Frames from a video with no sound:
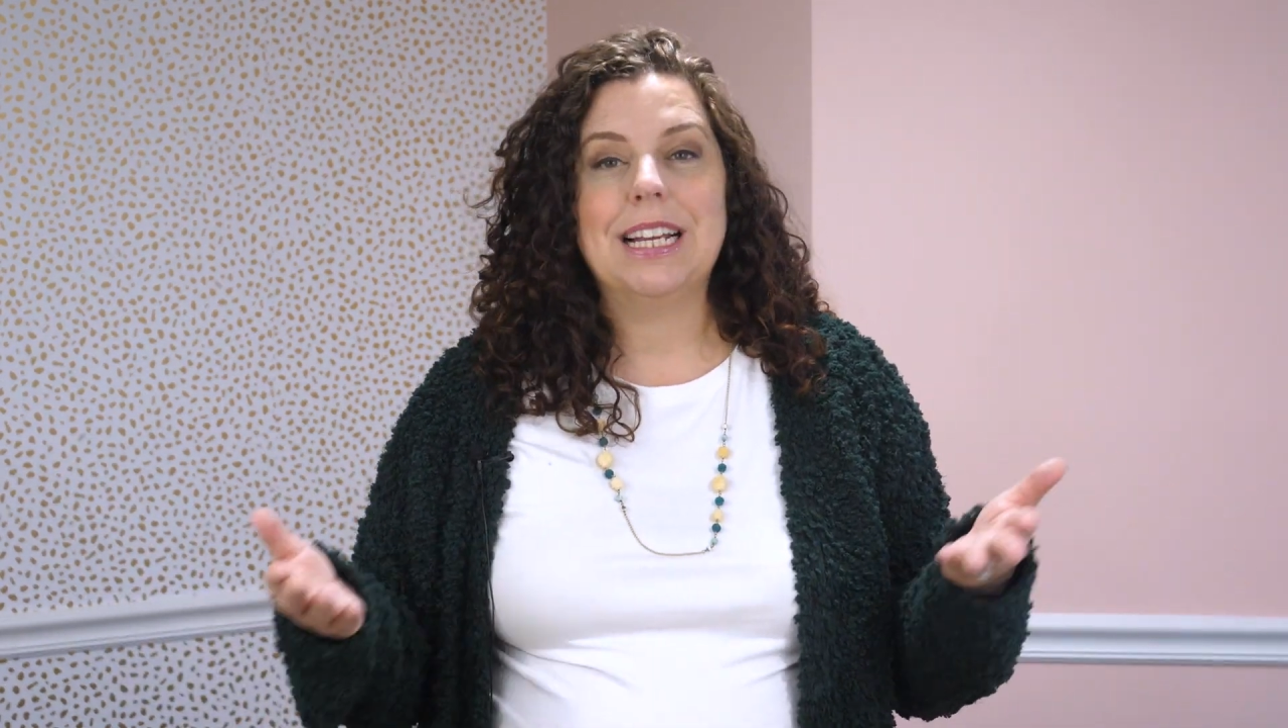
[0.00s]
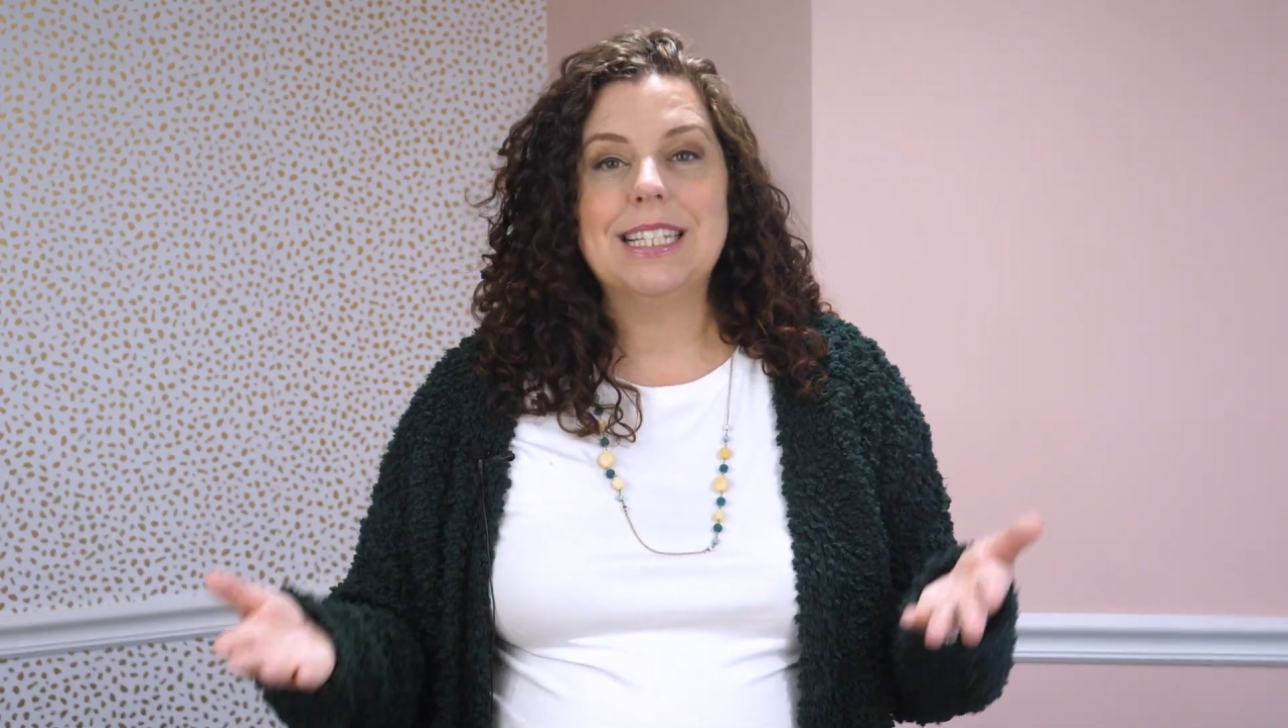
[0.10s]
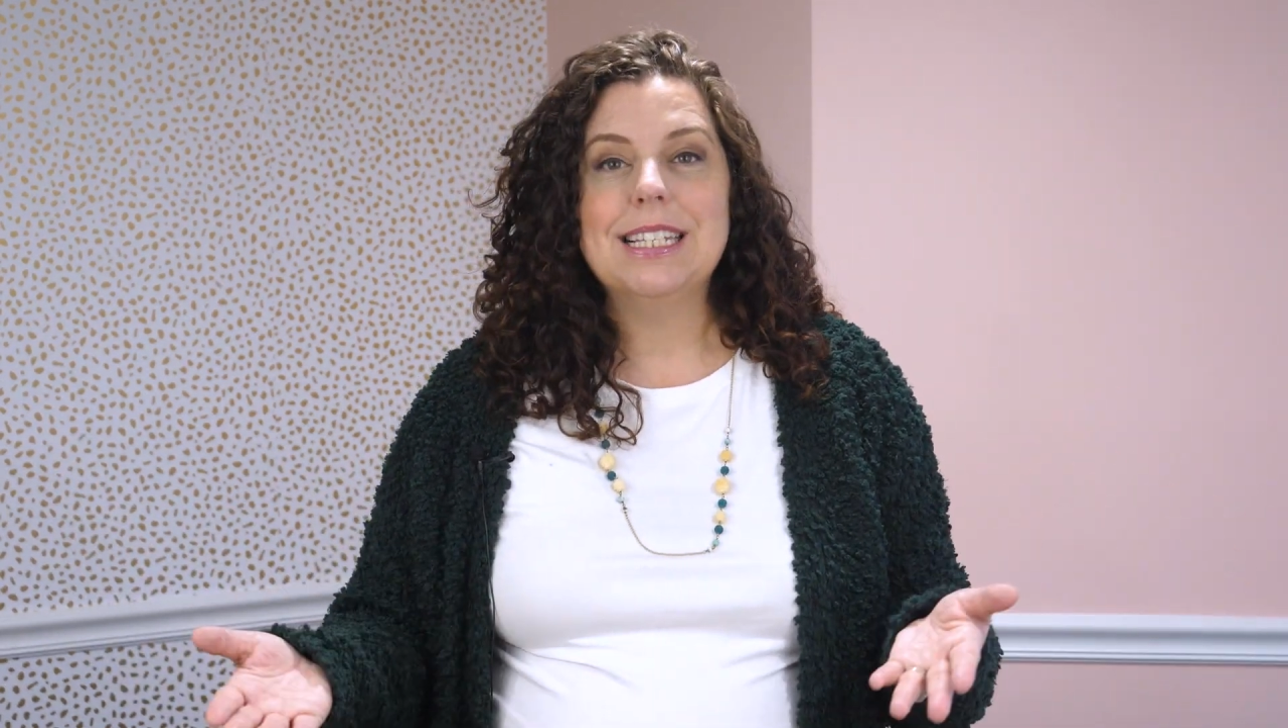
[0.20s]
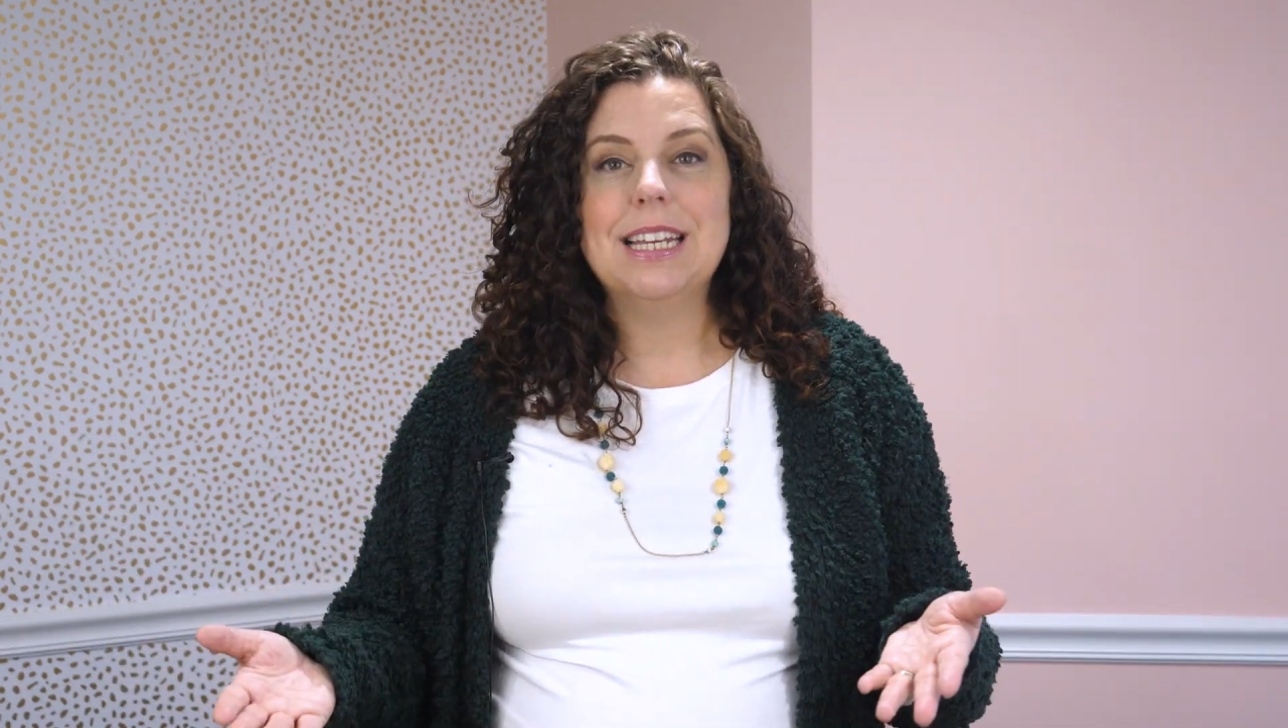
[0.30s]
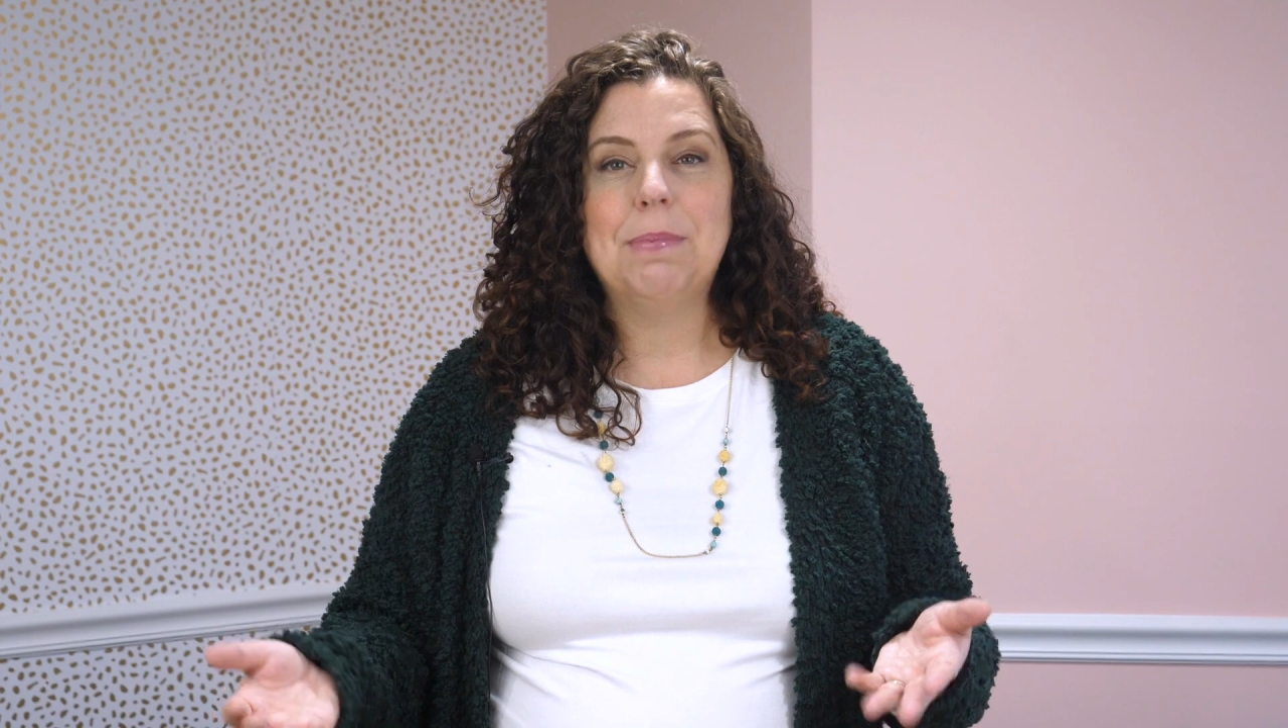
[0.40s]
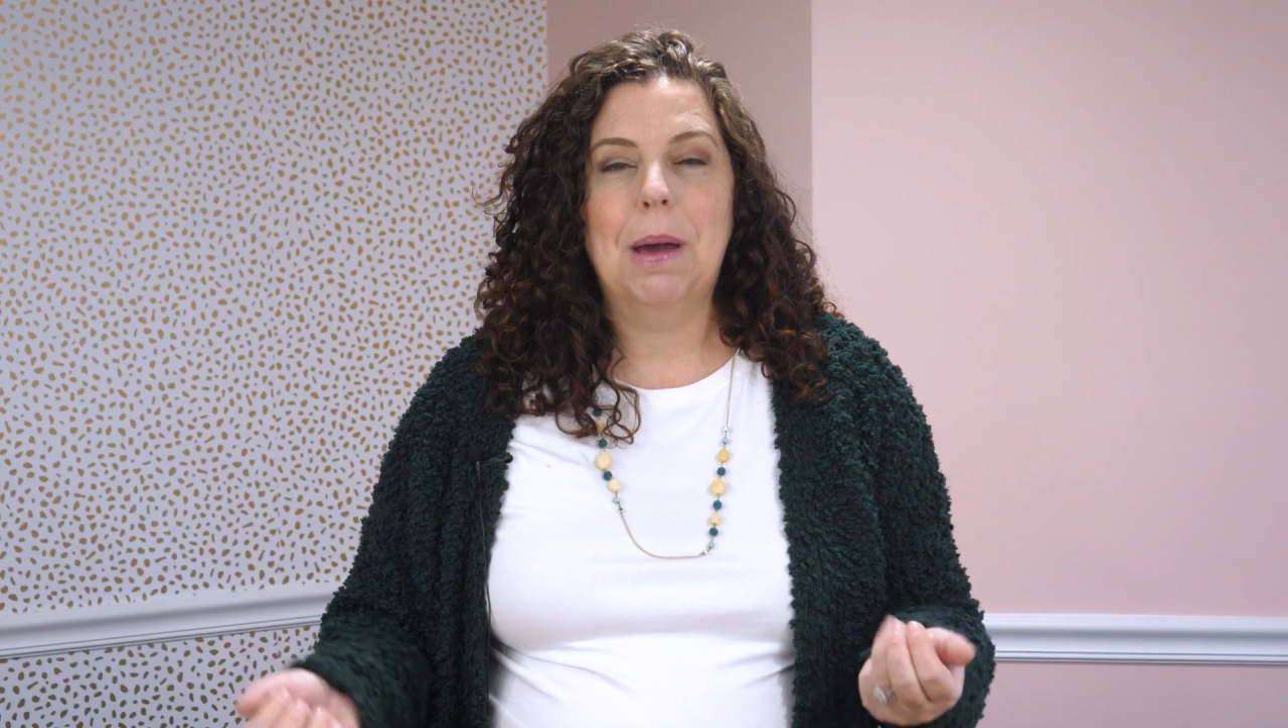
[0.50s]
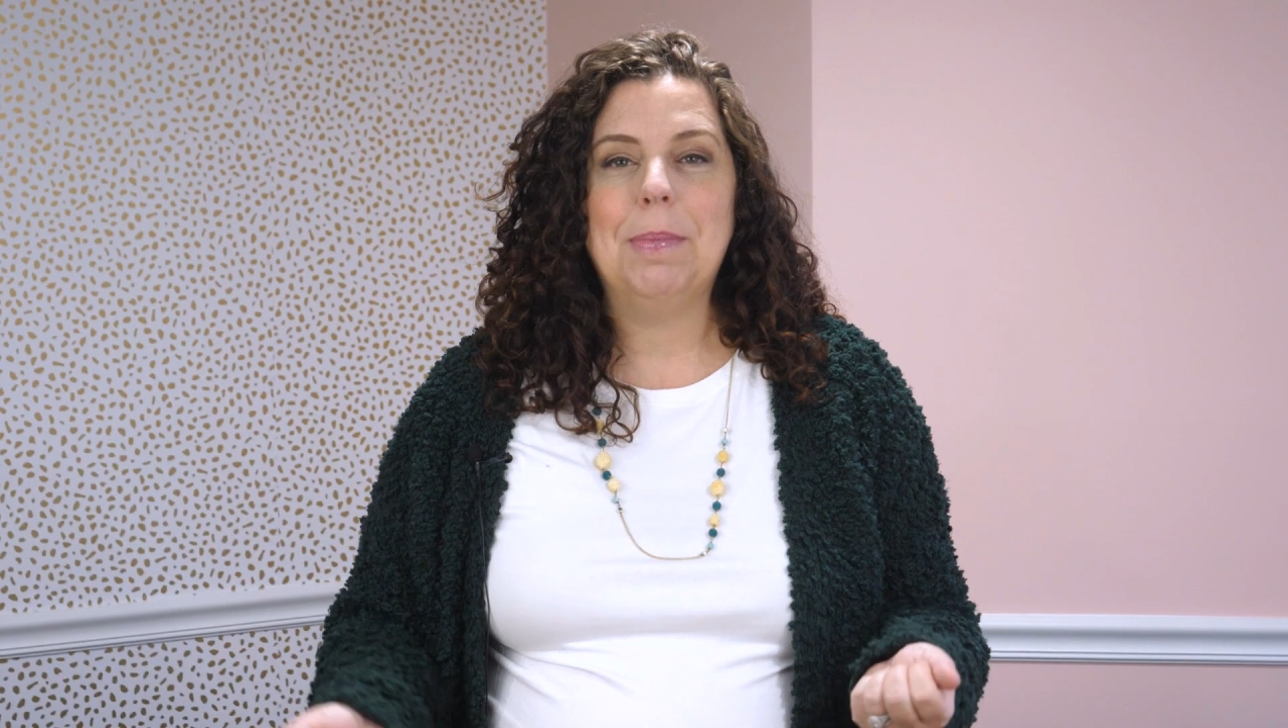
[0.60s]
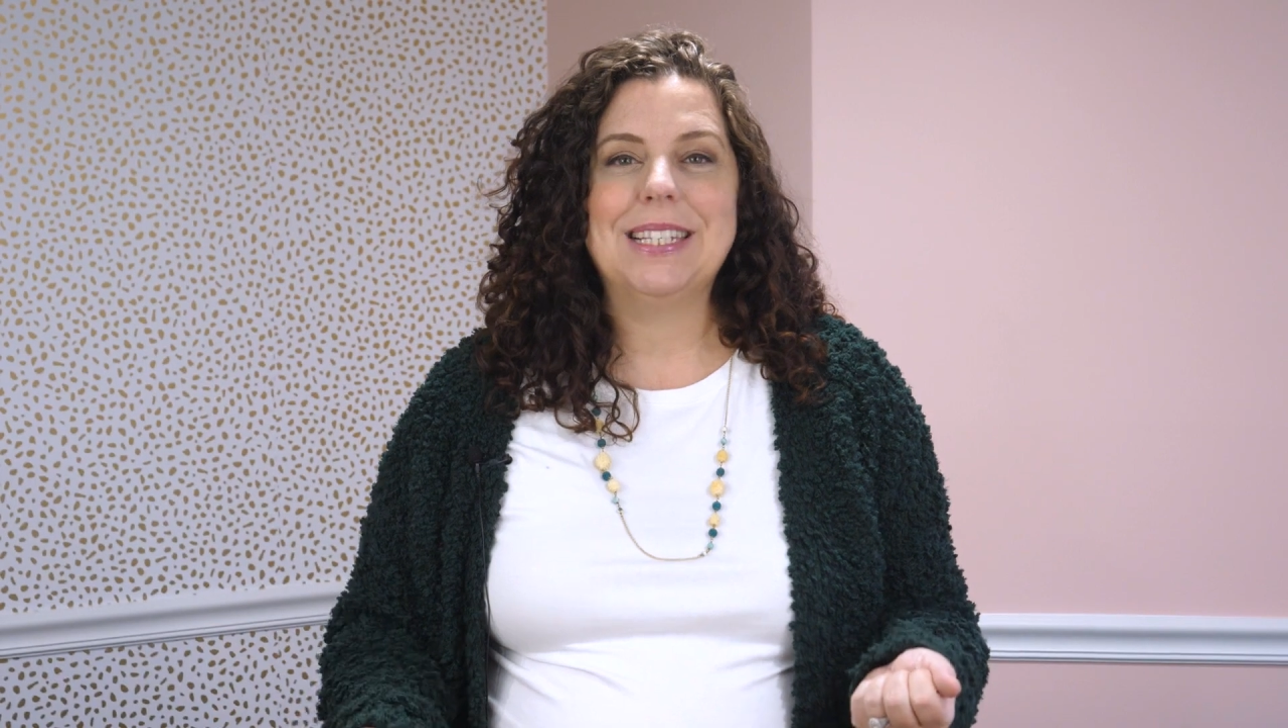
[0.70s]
existing pet